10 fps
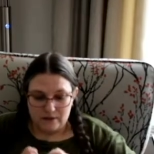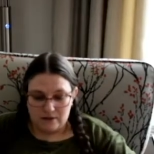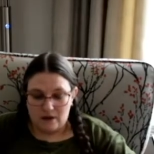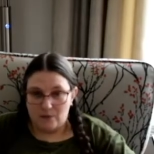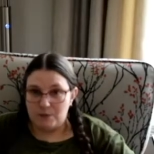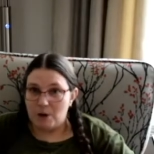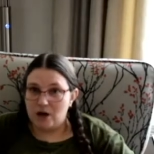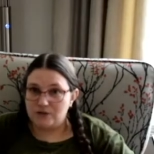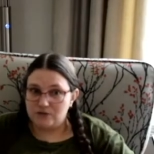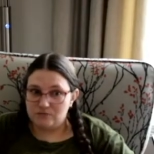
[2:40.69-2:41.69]
that we
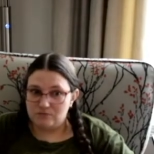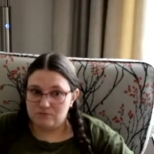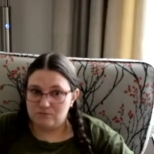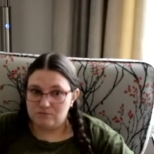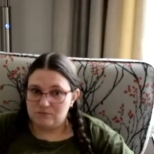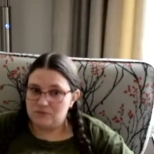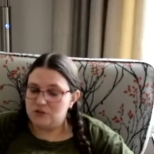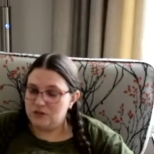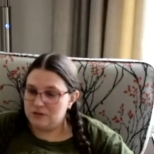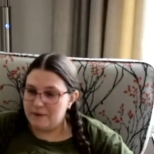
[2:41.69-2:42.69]
bought
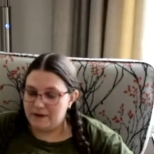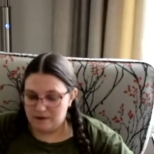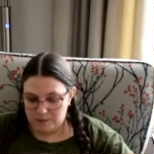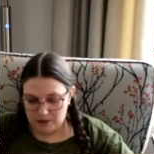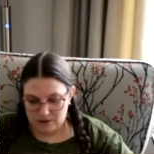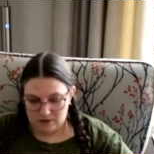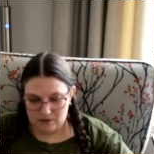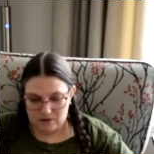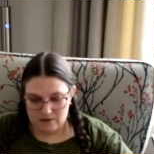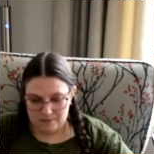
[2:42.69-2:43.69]
during the pandemic,
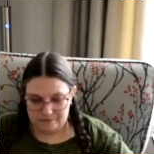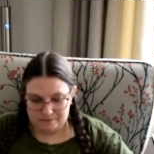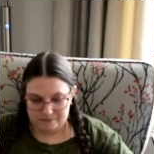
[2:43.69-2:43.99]
um,